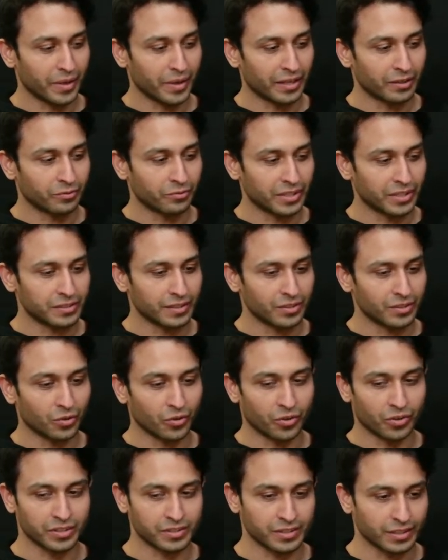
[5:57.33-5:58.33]
reason,
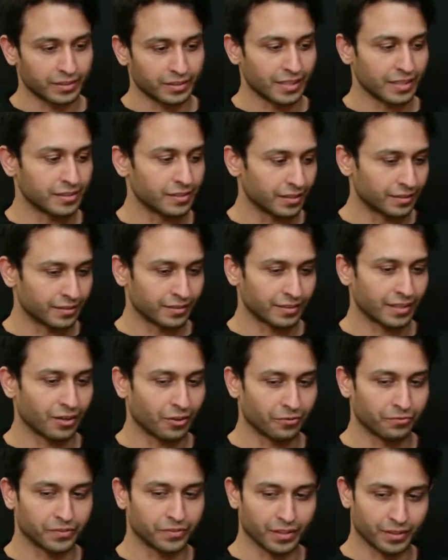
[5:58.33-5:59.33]
or is it kind
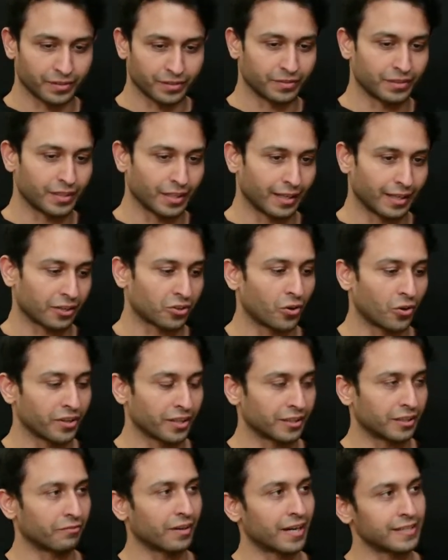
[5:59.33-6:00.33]
of the
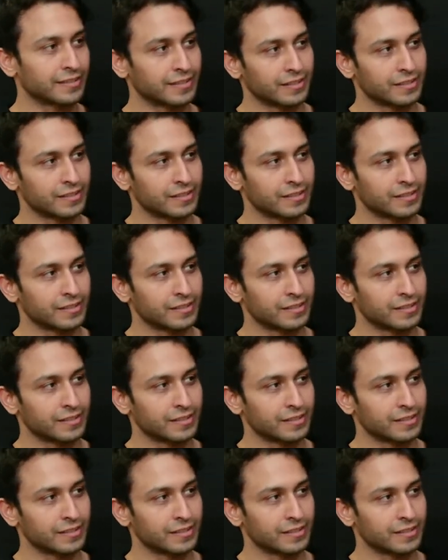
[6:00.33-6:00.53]
electronic device and